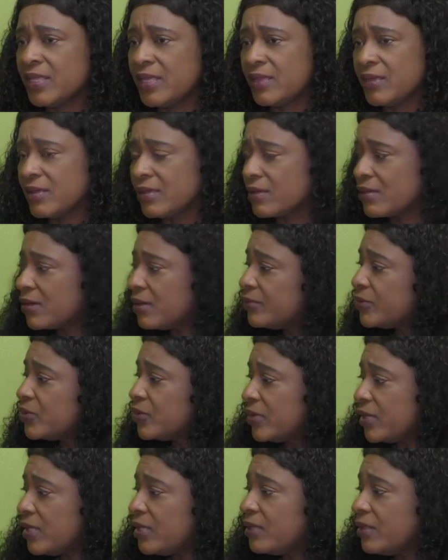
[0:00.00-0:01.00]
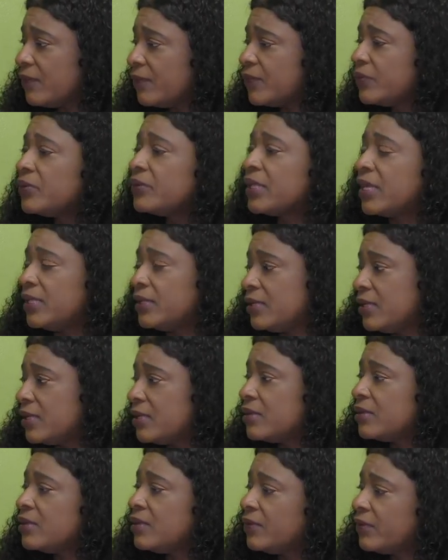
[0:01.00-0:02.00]
They come to eat the food, and
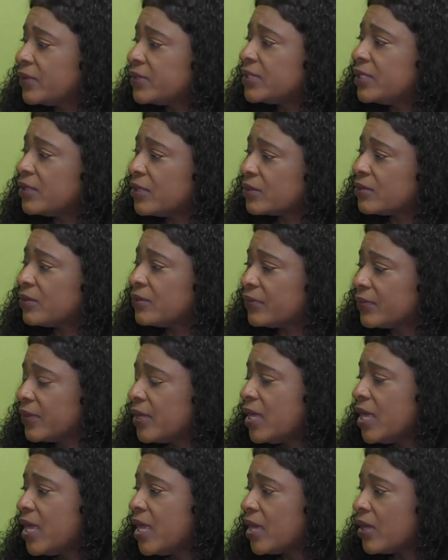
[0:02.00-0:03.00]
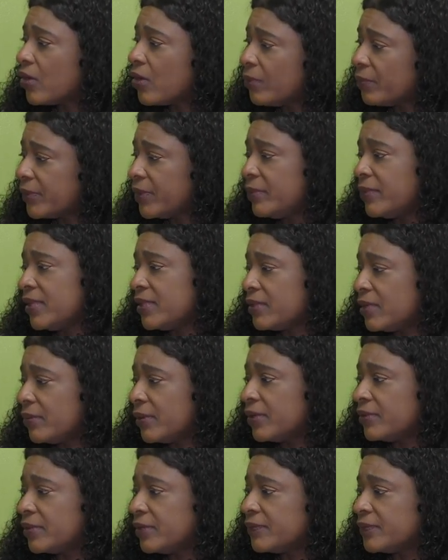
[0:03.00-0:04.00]
they give us a lot of compliment
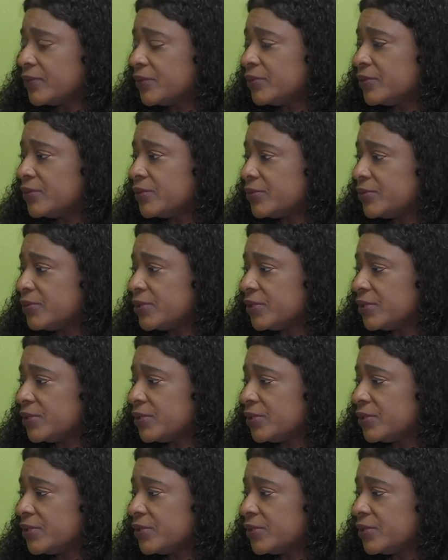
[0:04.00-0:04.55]
about the food.